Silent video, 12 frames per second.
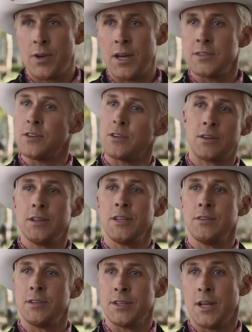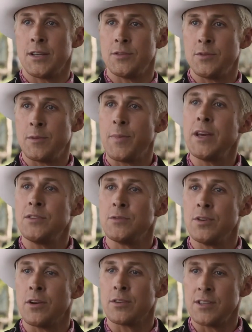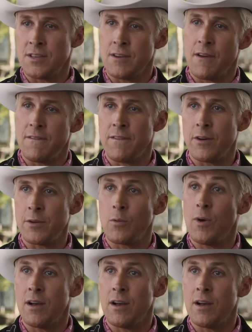You guys are clearly not doing patriarchy very